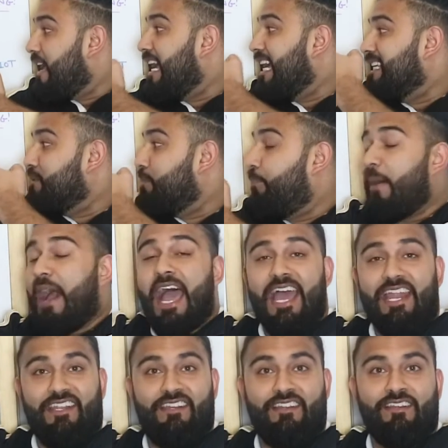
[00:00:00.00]
is
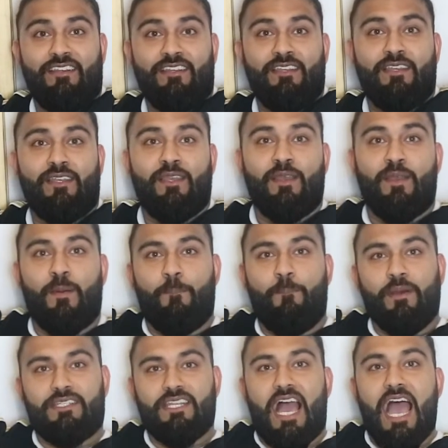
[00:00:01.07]
bad,
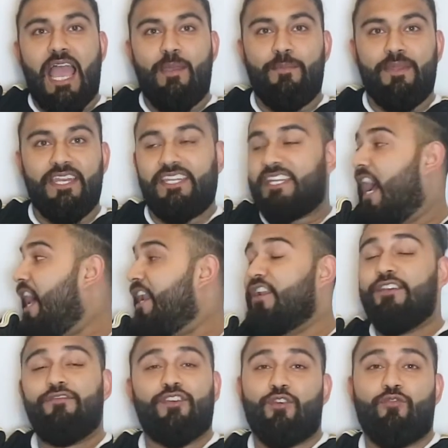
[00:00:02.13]
but I am an idiot. I don't
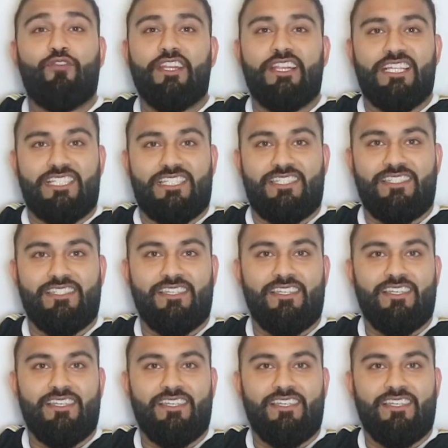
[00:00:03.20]
know if you can read this.